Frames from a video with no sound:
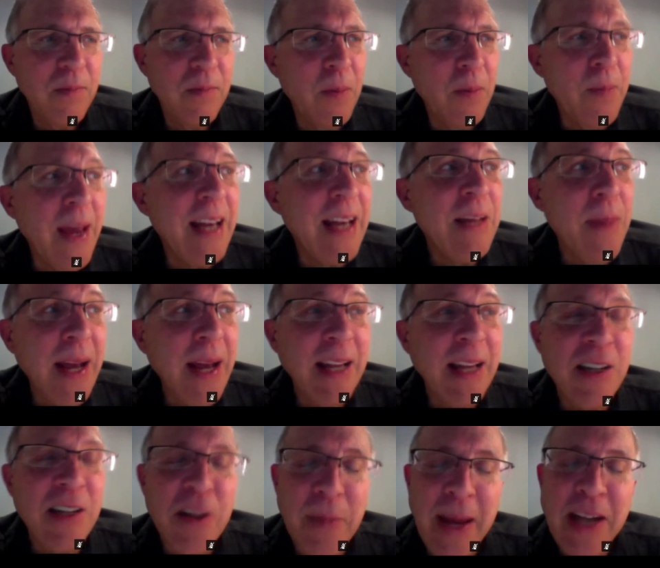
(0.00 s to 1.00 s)
many
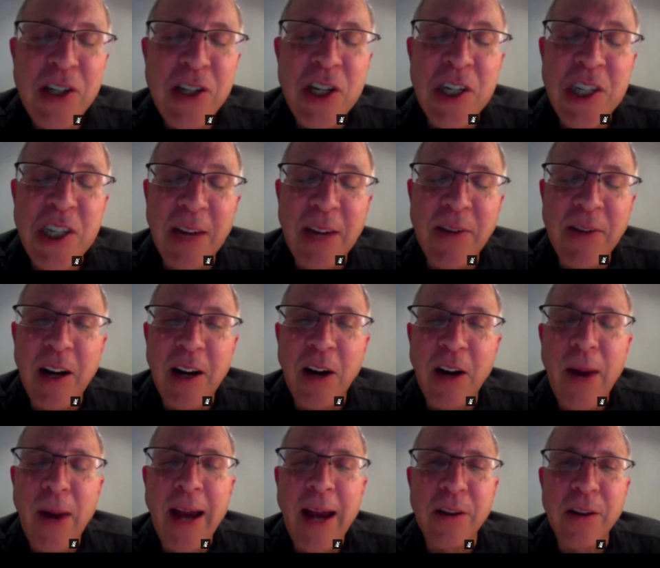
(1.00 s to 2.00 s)
dimensions of it
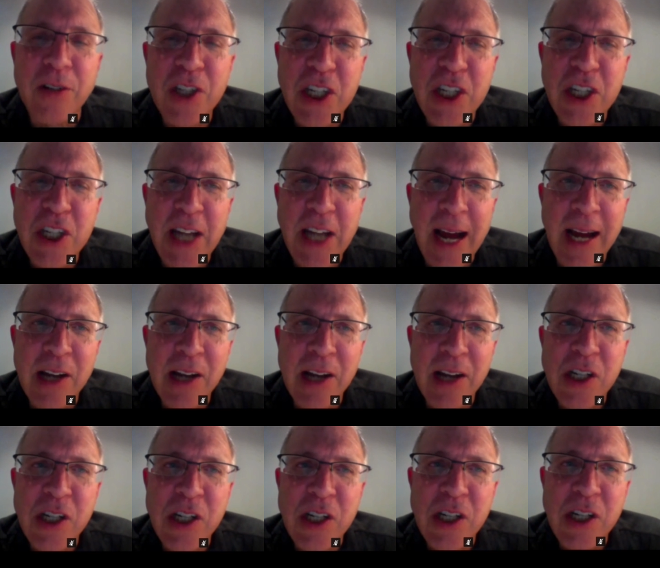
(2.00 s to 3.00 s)
are rather
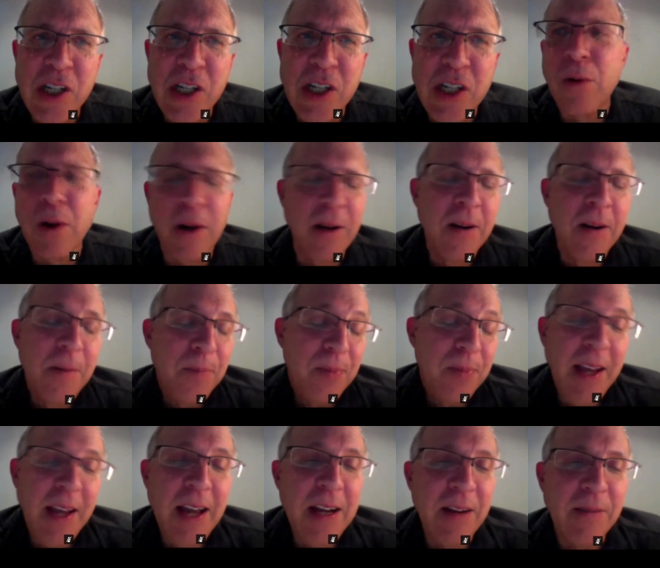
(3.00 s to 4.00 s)
stodgy or
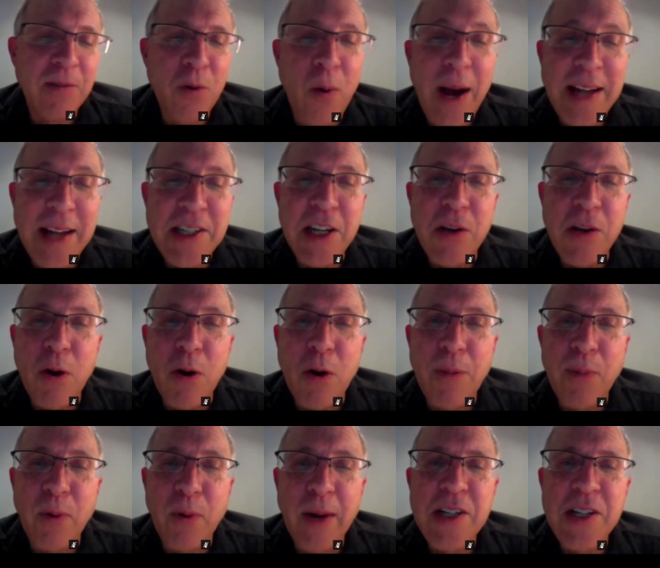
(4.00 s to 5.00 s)
kind of
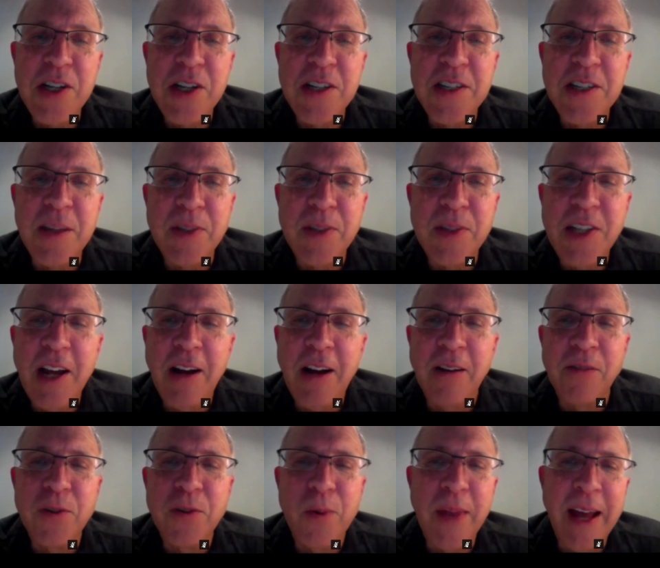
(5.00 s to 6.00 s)
quasi-corporations
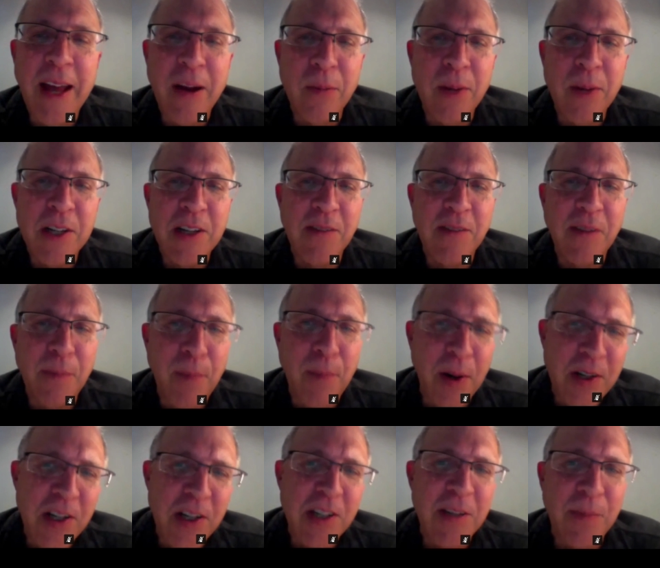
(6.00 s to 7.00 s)
themselves without much of a
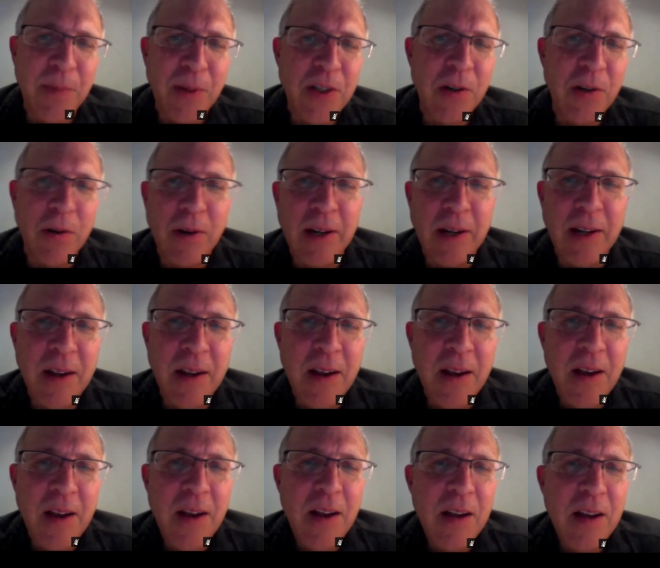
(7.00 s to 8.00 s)
participatory
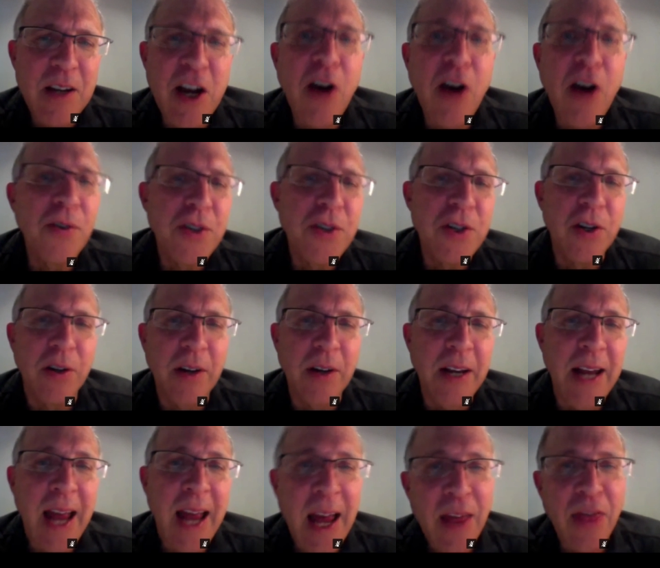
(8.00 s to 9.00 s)
culture
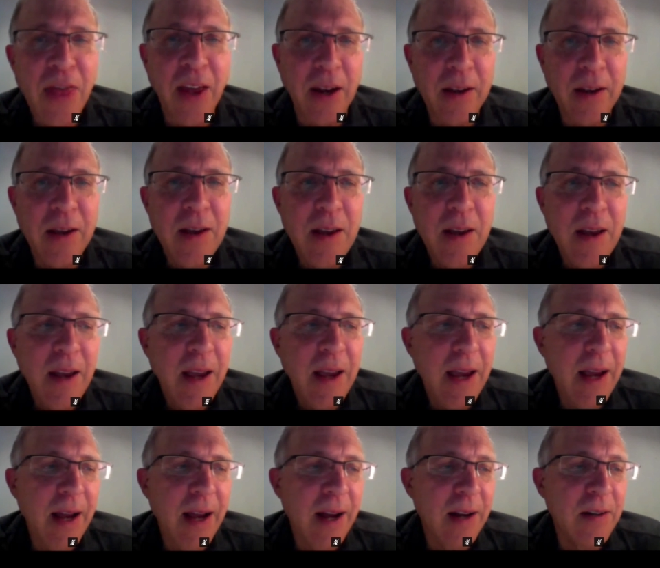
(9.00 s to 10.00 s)
and ethic,
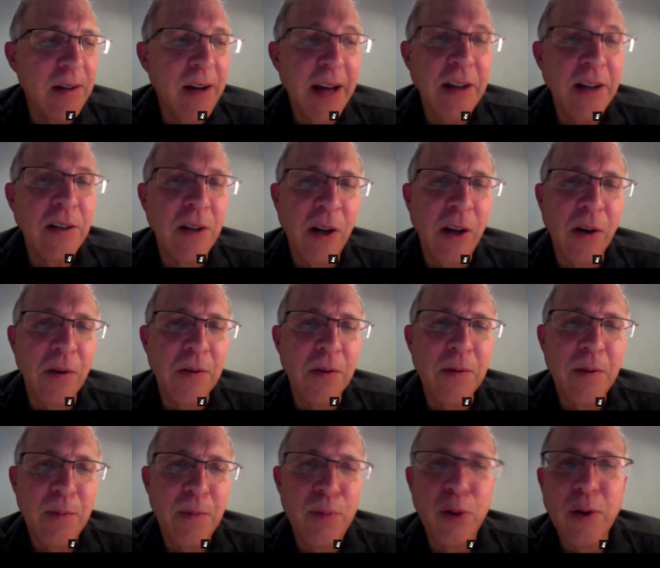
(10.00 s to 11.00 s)
let
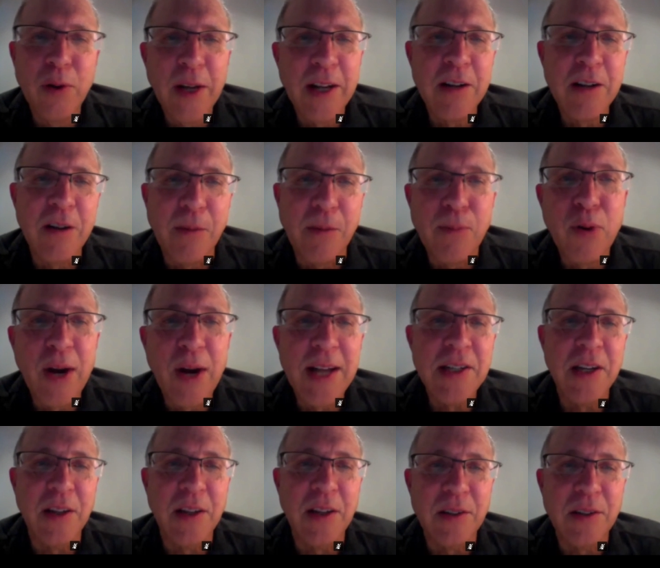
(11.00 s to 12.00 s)
alone political
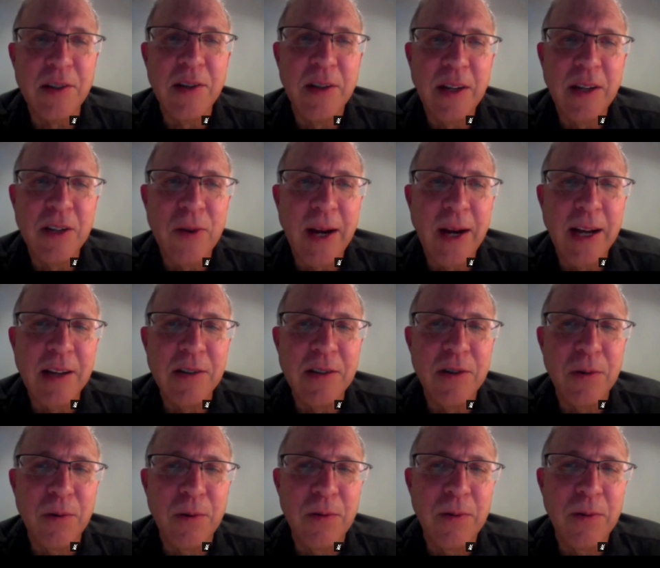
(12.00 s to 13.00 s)
presence in trying
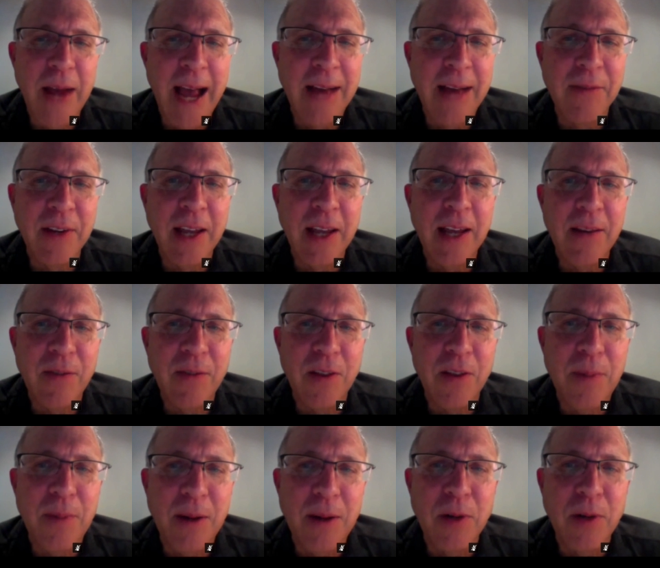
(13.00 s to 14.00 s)
to advocate for
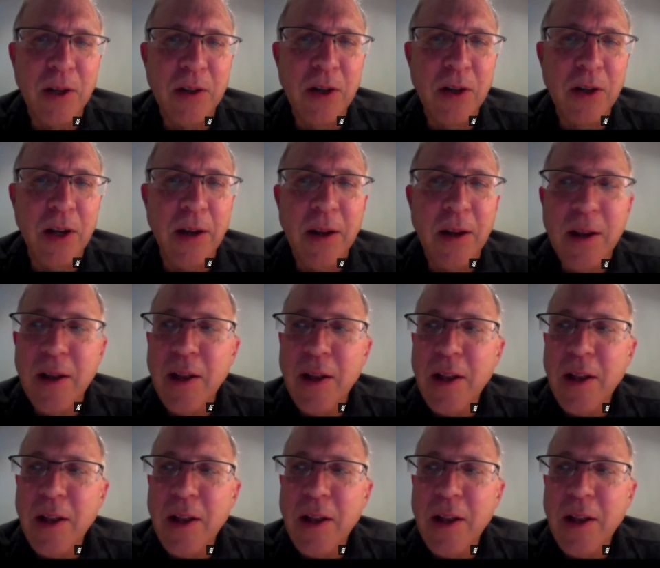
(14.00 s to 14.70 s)
the public good.